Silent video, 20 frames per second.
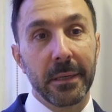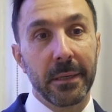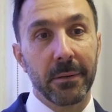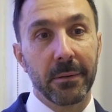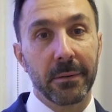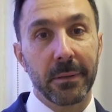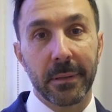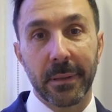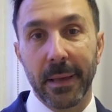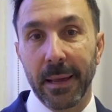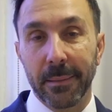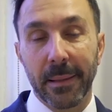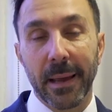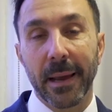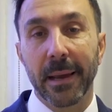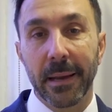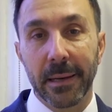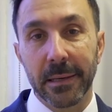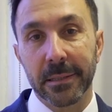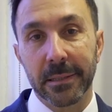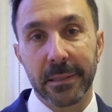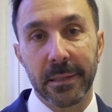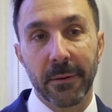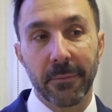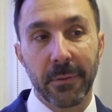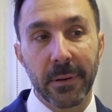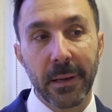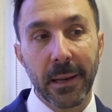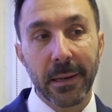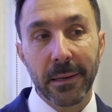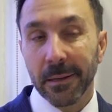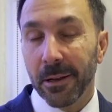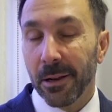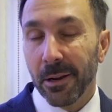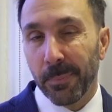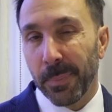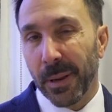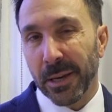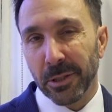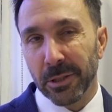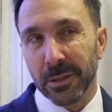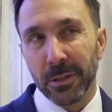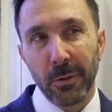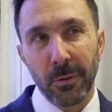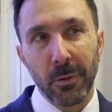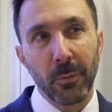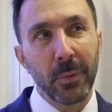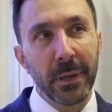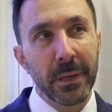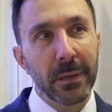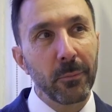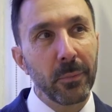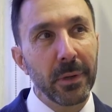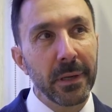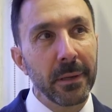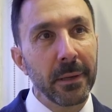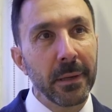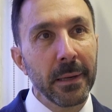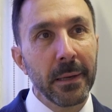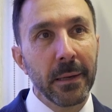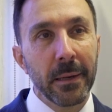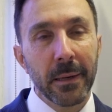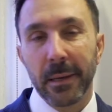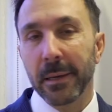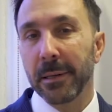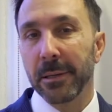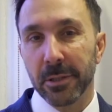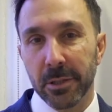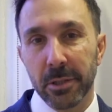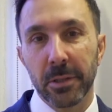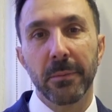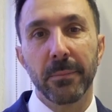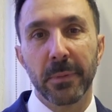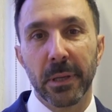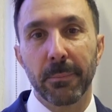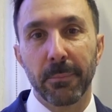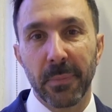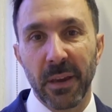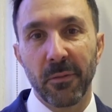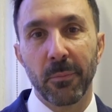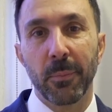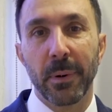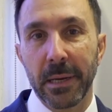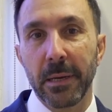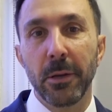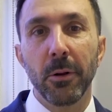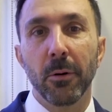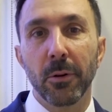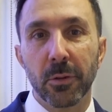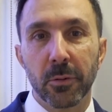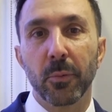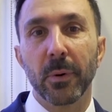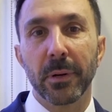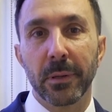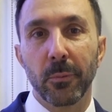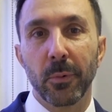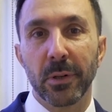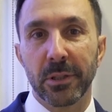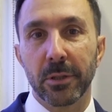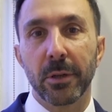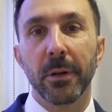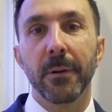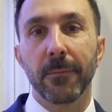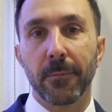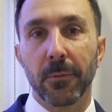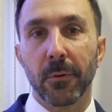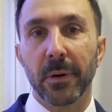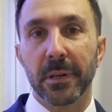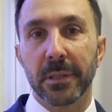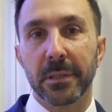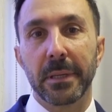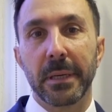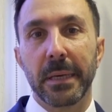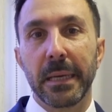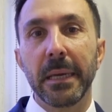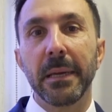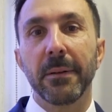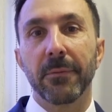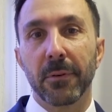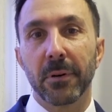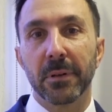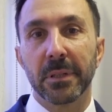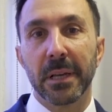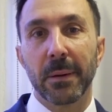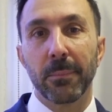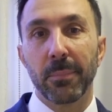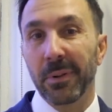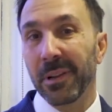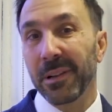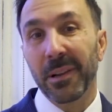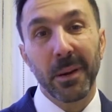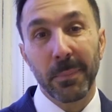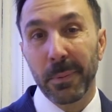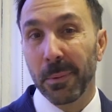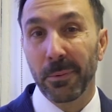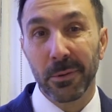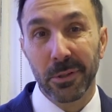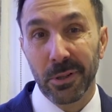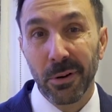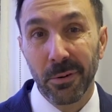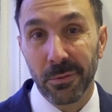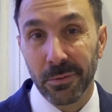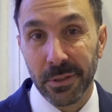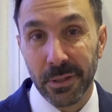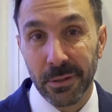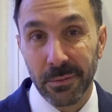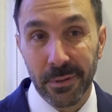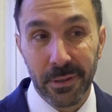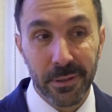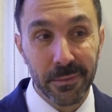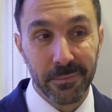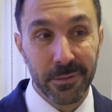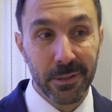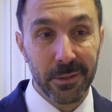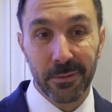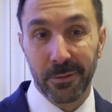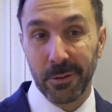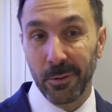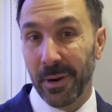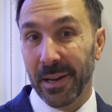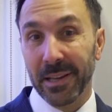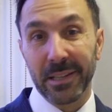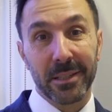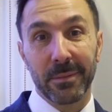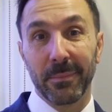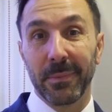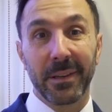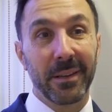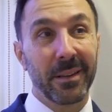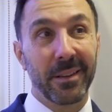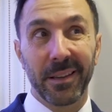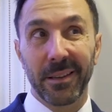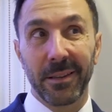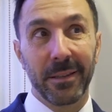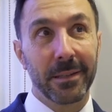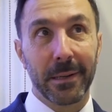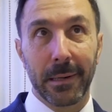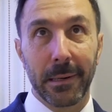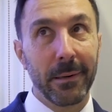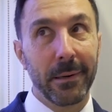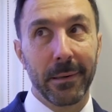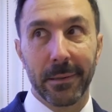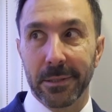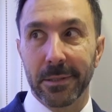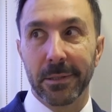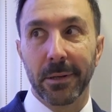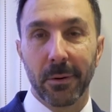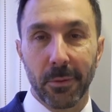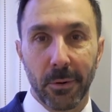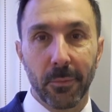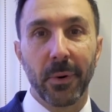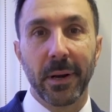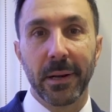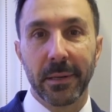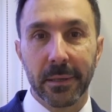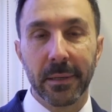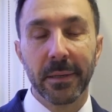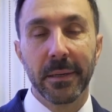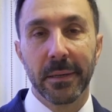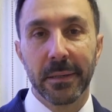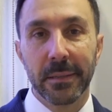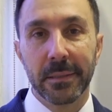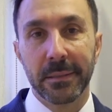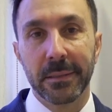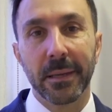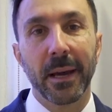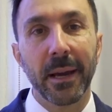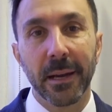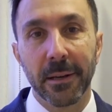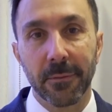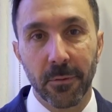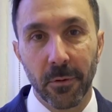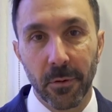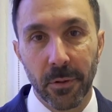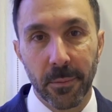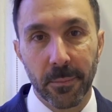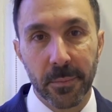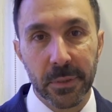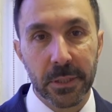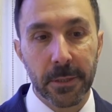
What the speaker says: That kind of stuff. And a lot of patients, although we can assume that everybody knows what's good for us to eat, for example, a lot of people don't. You ask them and they think it's clearly this is not the right diet for them.